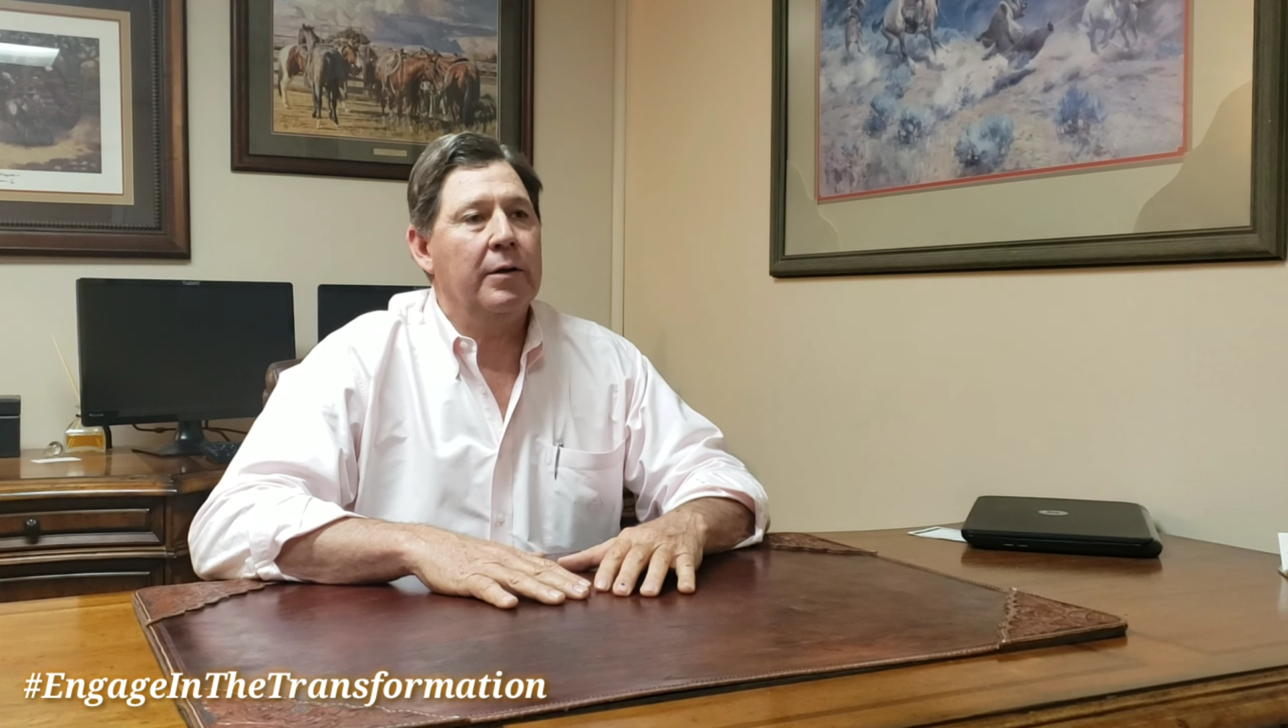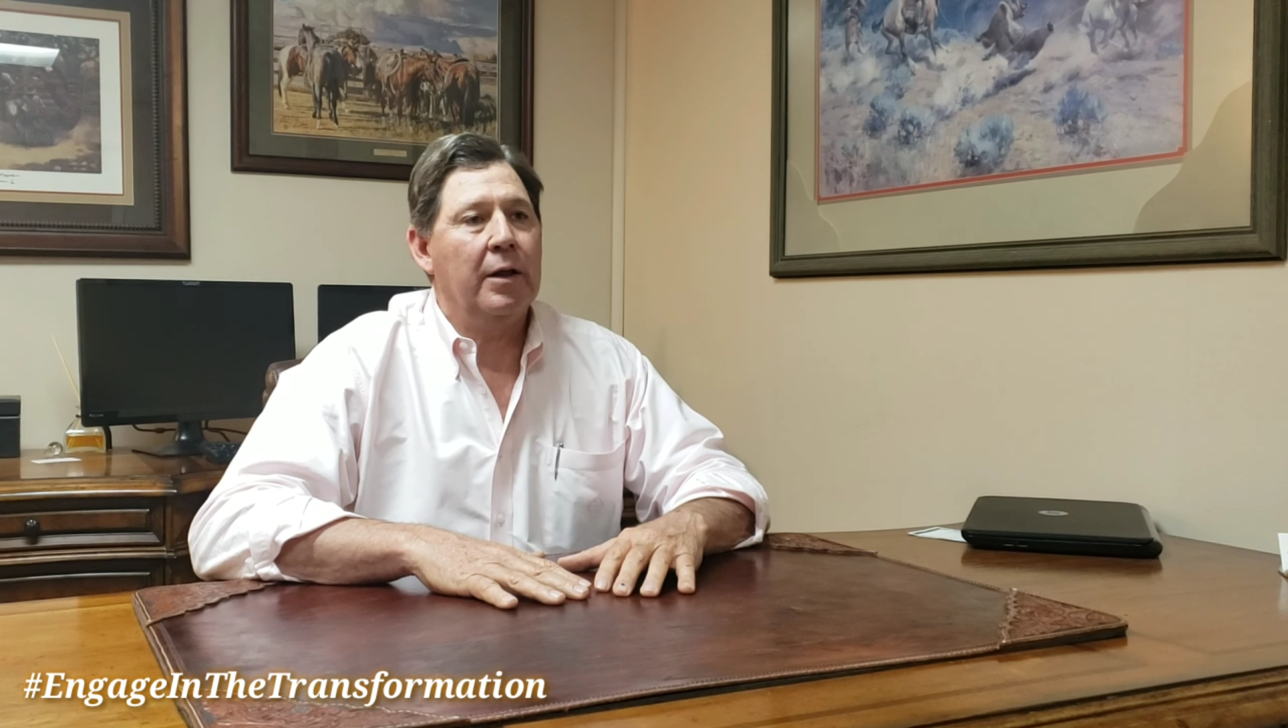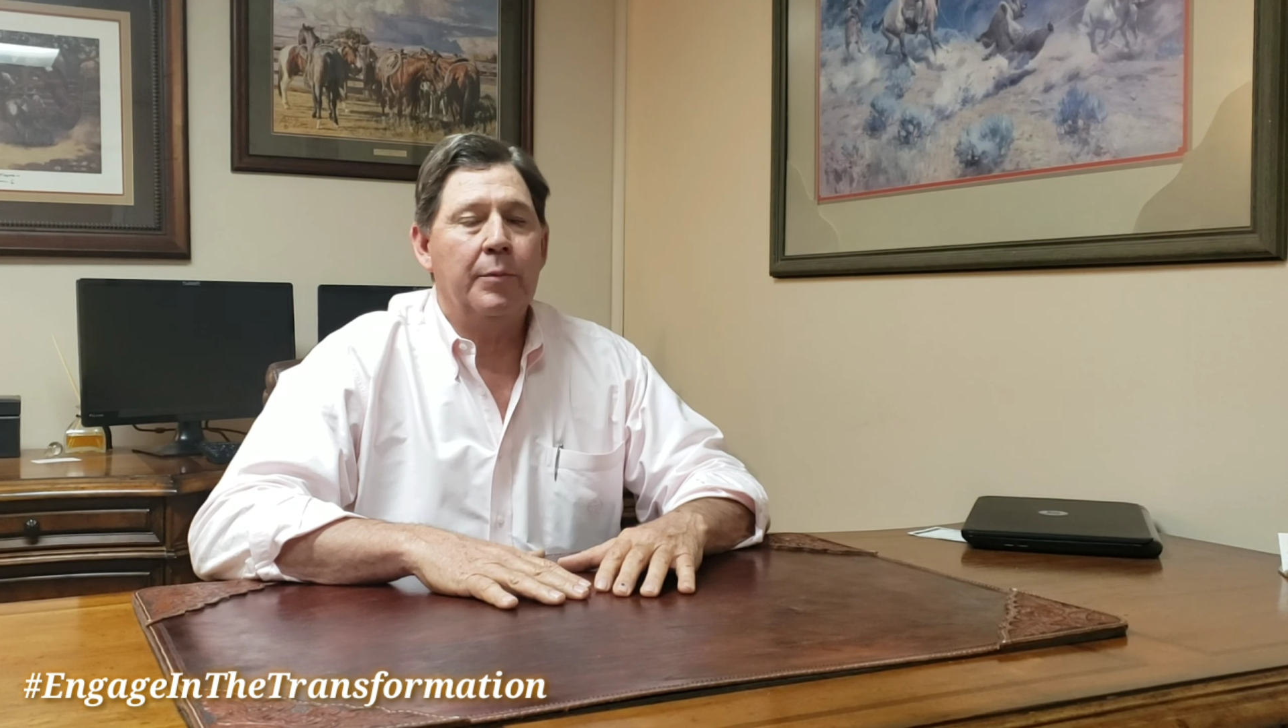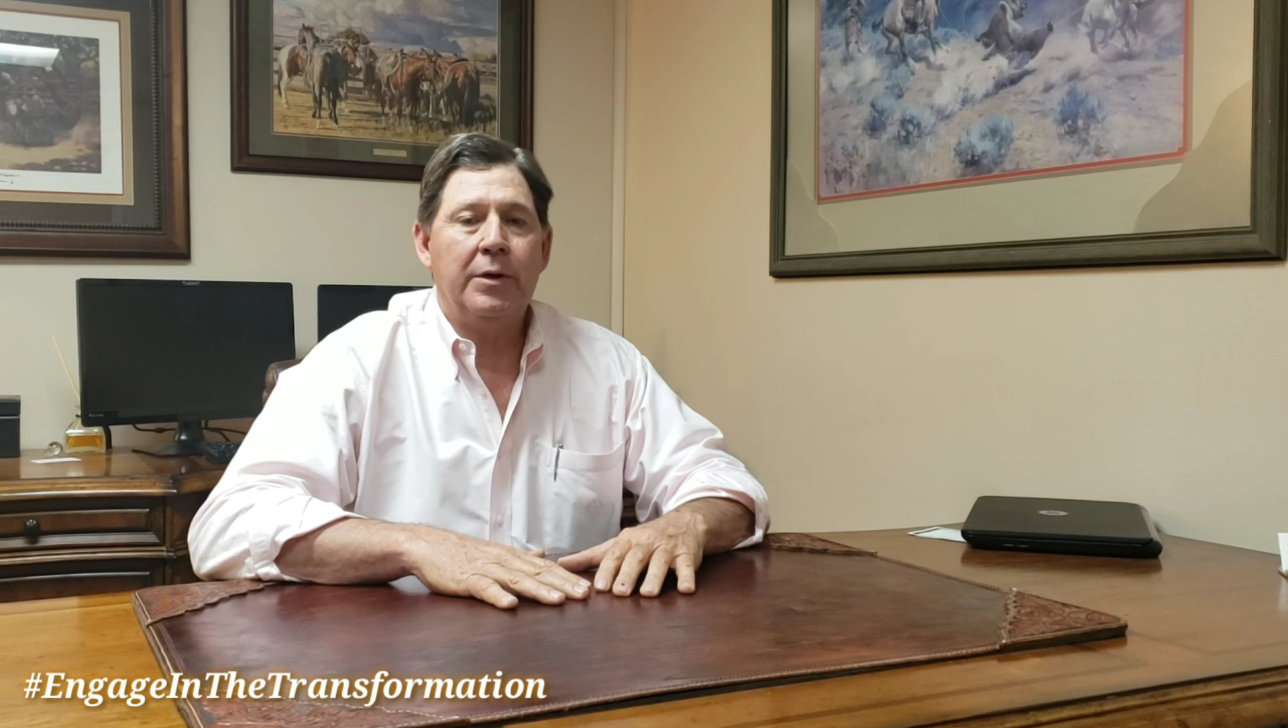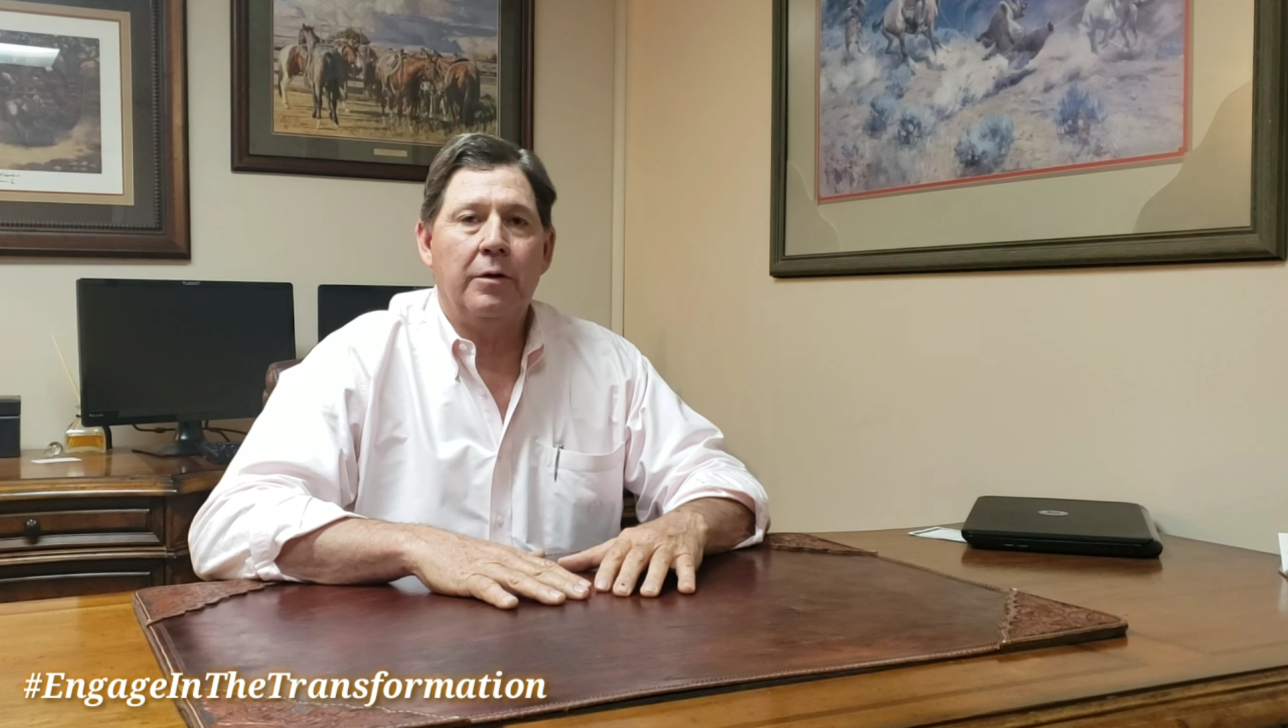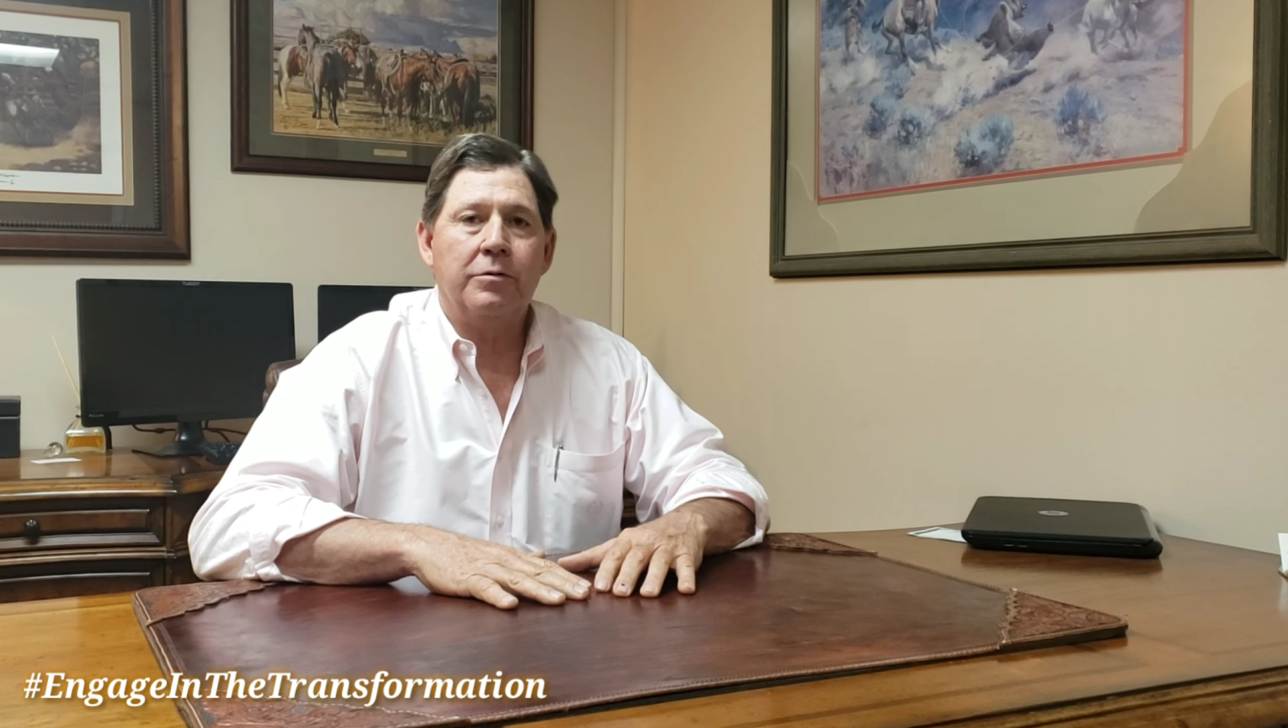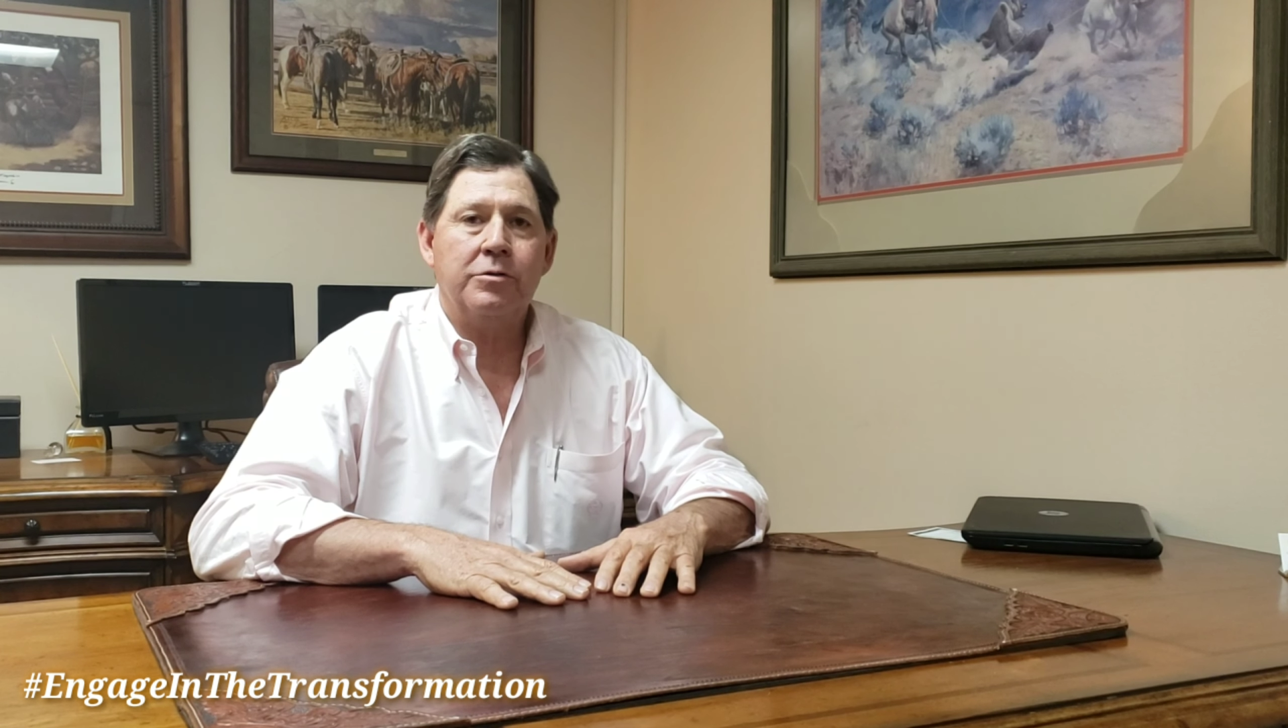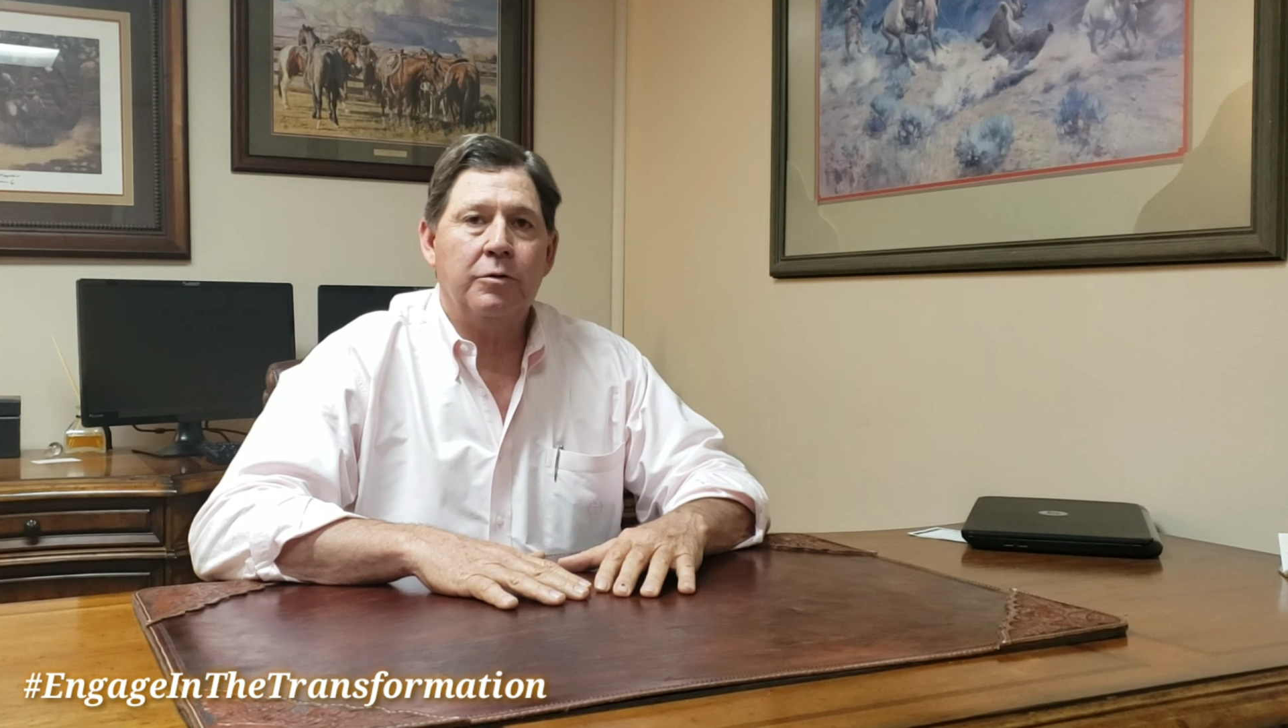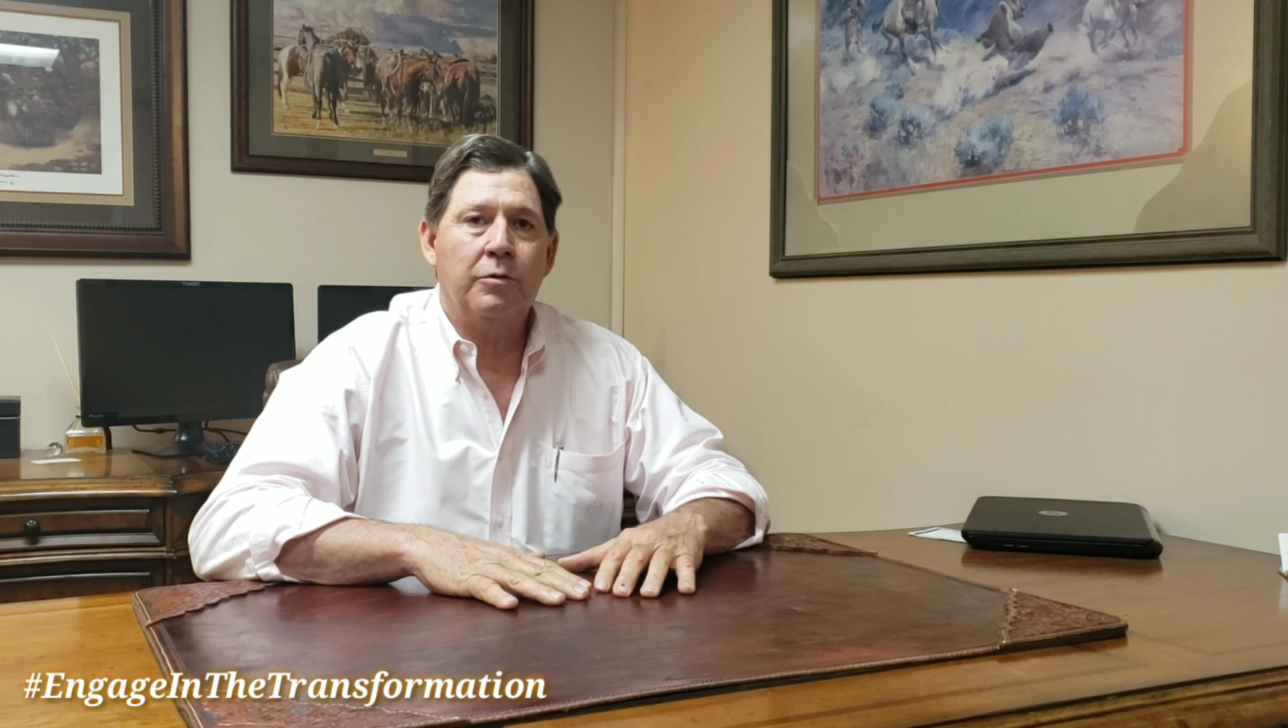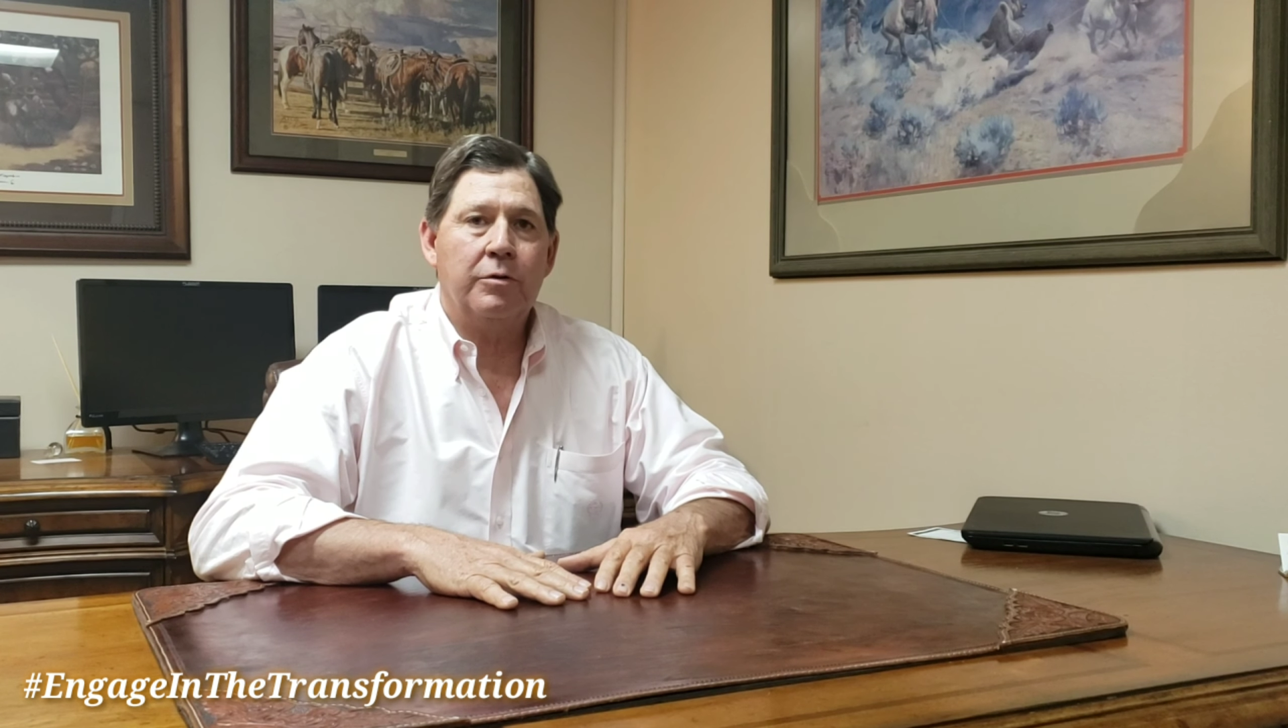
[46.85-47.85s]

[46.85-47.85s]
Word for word: that'll be on June the